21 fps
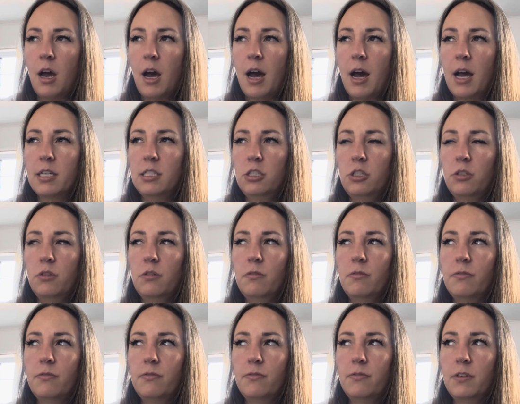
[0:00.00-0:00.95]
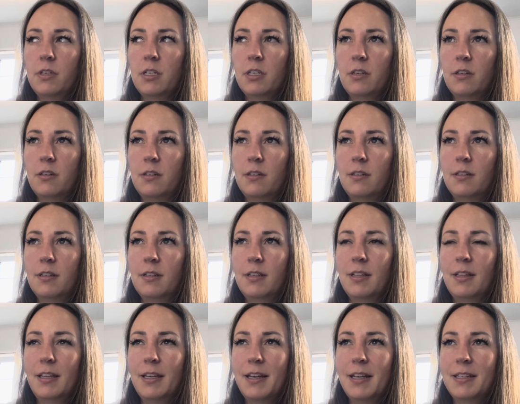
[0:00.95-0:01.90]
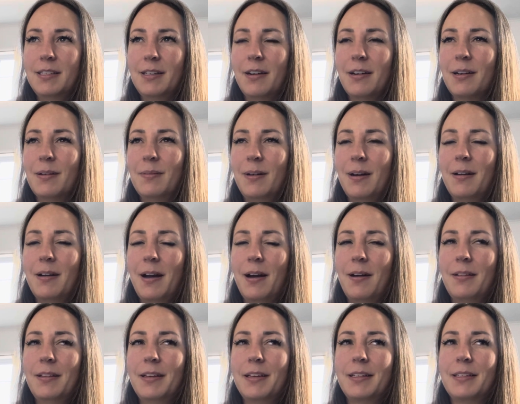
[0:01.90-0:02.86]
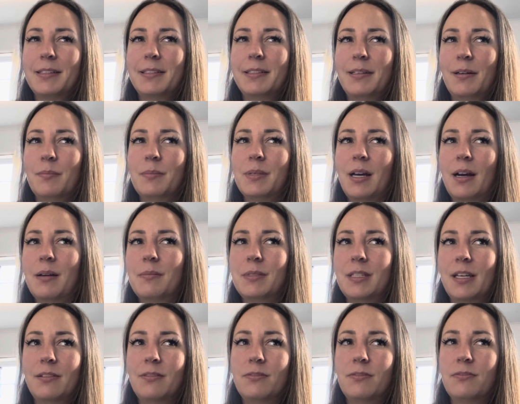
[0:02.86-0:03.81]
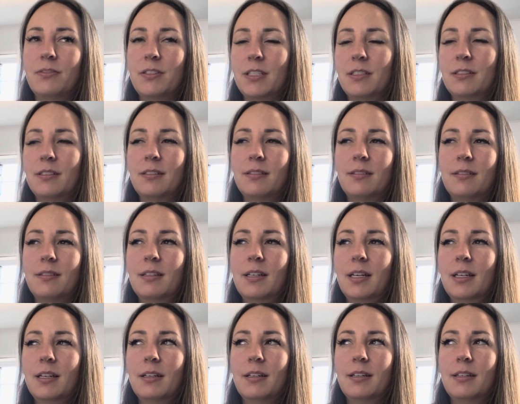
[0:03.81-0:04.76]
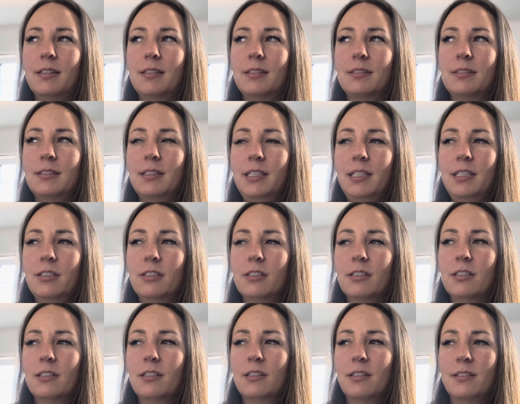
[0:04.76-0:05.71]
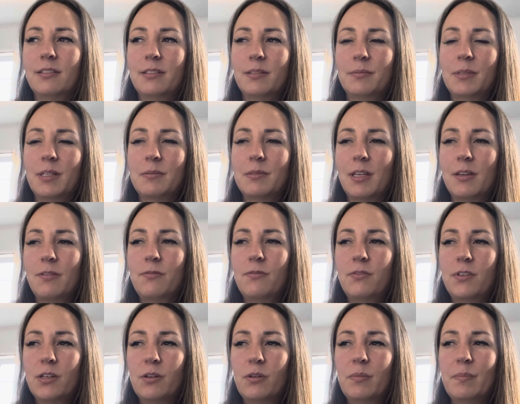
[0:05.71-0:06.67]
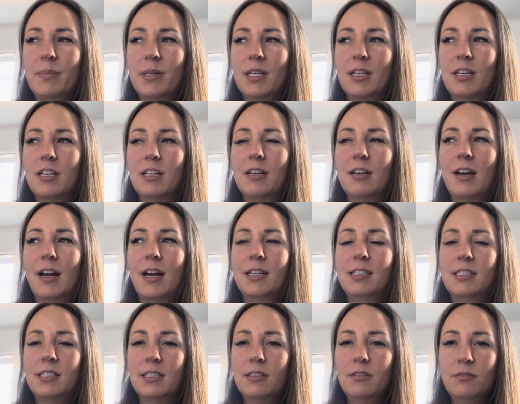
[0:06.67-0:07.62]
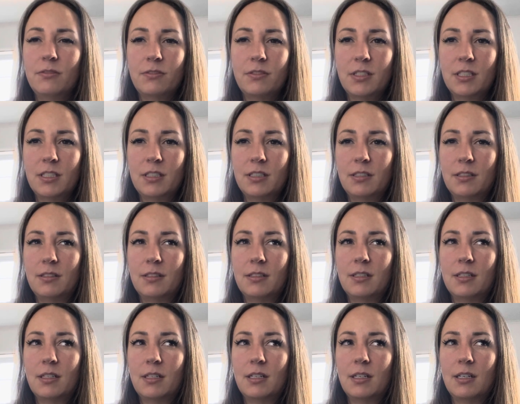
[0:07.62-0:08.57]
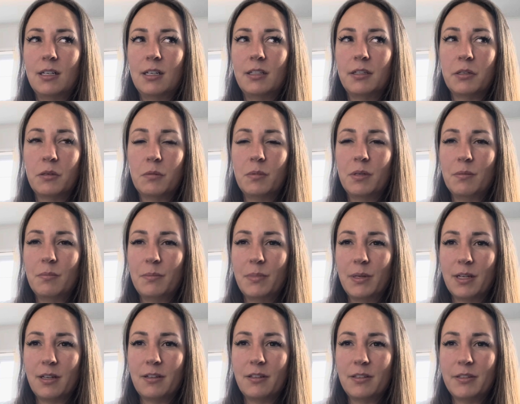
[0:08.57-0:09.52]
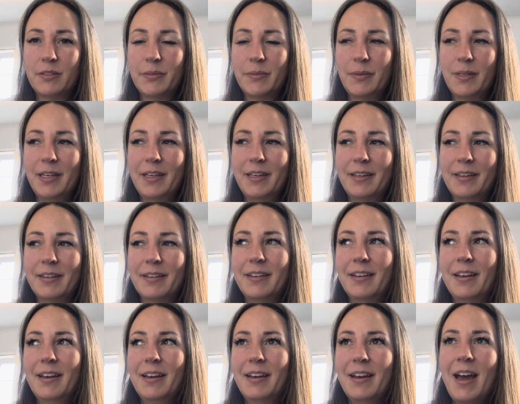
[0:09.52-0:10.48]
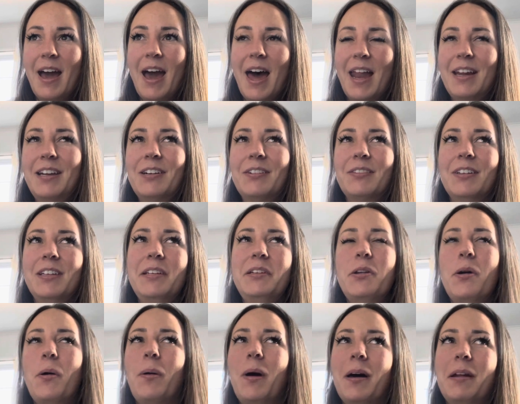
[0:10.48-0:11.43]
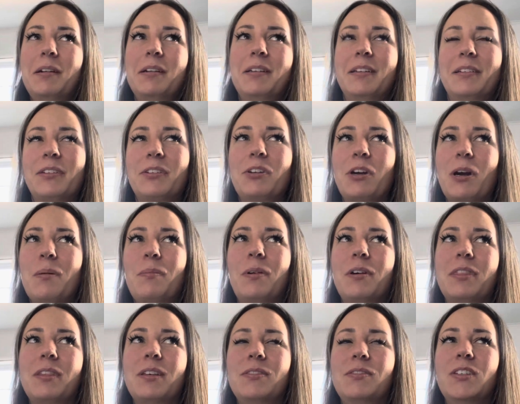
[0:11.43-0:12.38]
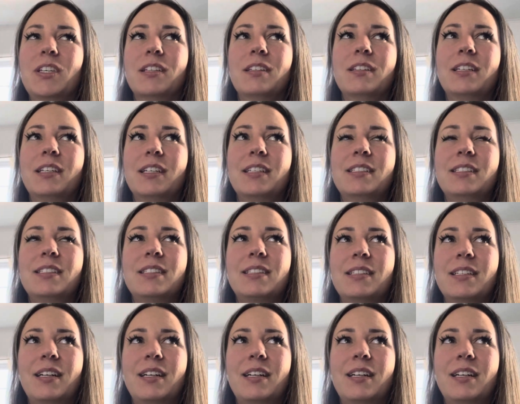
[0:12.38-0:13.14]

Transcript: I do feel like I talk about how like sometimes I feel leaner and sometimes I feel bigger. I did feel a little bit bigger this week. And I don't really know how to describe what the feeling is.